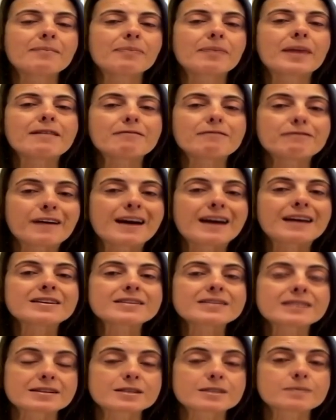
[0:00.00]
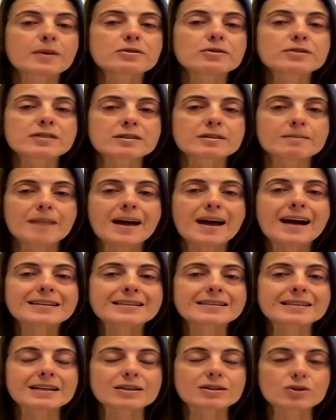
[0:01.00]
In fairness, I suppose, to the Met,
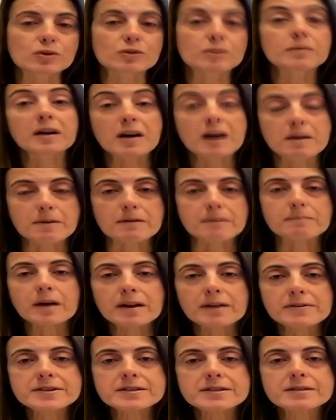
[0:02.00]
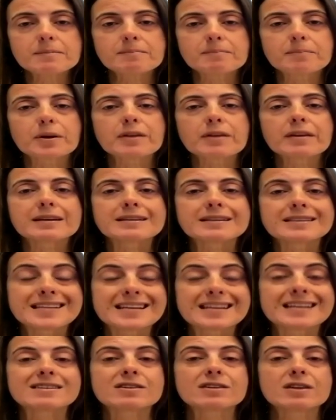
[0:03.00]
it took them a couple of months, but they
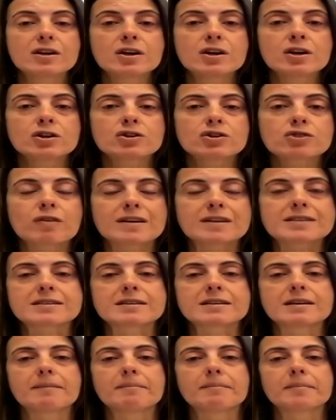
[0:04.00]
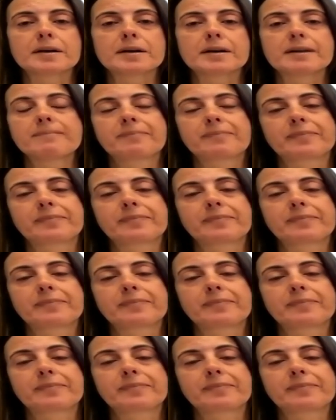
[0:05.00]
did trace the number.